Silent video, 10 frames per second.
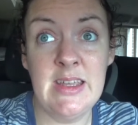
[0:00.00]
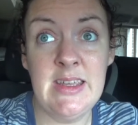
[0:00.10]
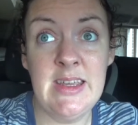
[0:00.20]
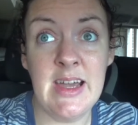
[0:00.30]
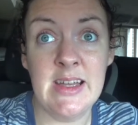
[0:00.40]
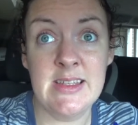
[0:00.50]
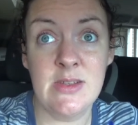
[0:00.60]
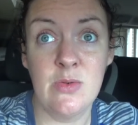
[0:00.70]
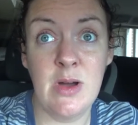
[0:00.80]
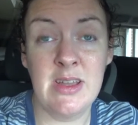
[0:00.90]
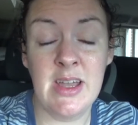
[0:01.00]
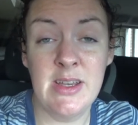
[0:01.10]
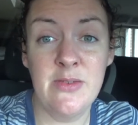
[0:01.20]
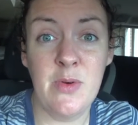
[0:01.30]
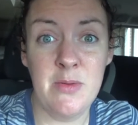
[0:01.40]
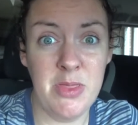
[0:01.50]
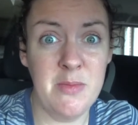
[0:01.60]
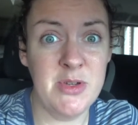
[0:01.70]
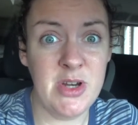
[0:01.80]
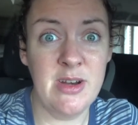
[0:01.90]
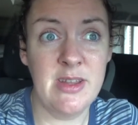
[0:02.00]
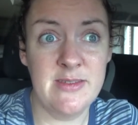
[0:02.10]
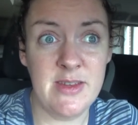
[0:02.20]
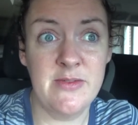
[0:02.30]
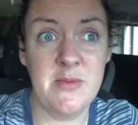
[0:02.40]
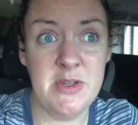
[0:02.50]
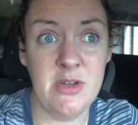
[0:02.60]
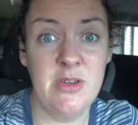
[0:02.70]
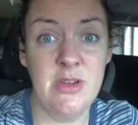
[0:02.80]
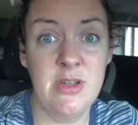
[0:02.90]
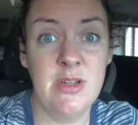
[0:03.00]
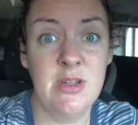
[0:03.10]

yeah, so I kind of want the majority of stuff to be done